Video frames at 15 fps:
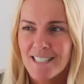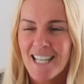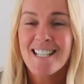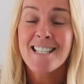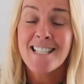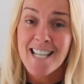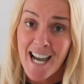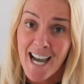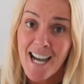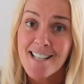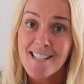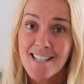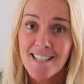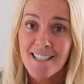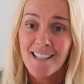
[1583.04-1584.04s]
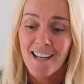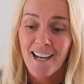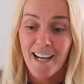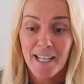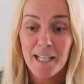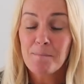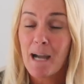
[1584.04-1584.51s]
it's tidy,
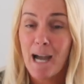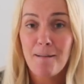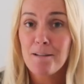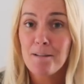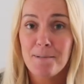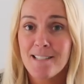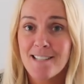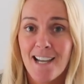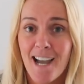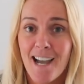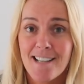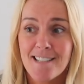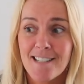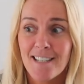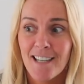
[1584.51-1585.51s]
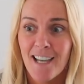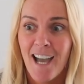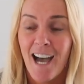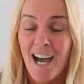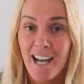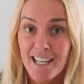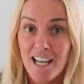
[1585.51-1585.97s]
and I'm happy with tidy.
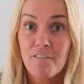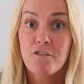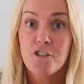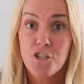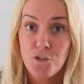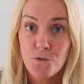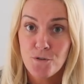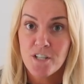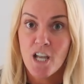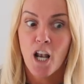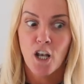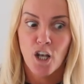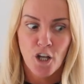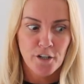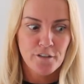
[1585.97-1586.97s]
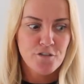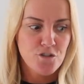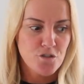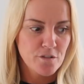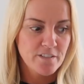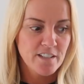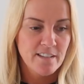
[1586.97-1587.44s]
I have reduced a lot of
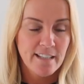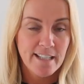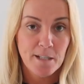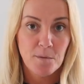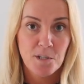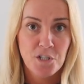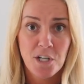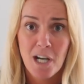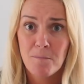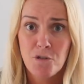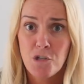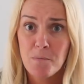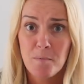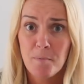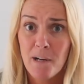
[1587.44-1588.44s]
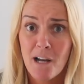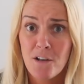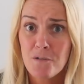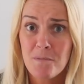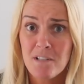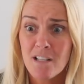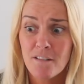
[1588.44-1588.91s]
stuff in there, which I'm super
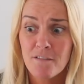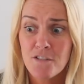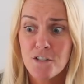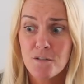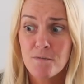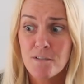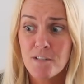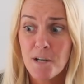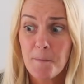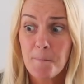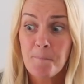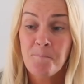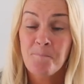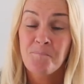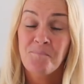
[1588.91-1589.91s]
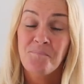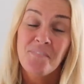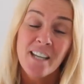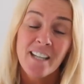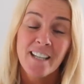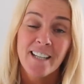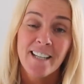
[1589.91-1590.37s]
proud of myself for doing, so
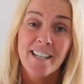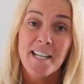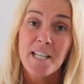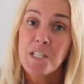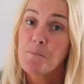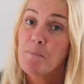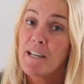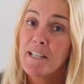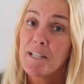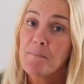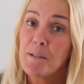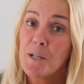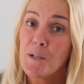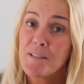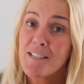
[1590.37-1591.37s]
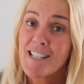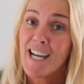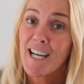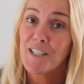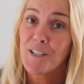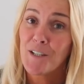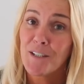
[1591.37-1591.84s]
it's spurring me on to
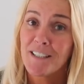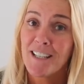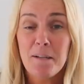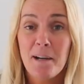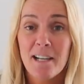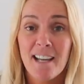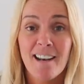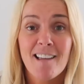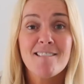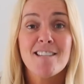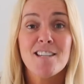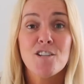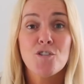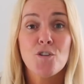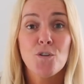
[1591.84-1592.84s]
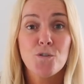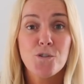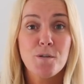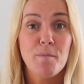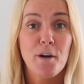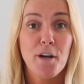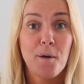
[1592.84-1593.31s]
carry on. Anyway, and I'll see you all
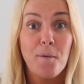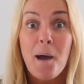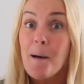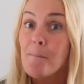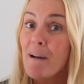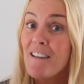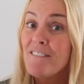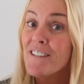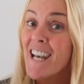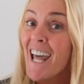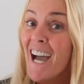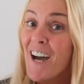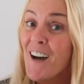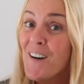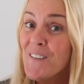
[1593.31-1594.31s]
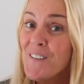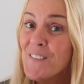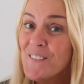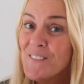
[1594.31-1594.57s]
tomorrow. Bye for now.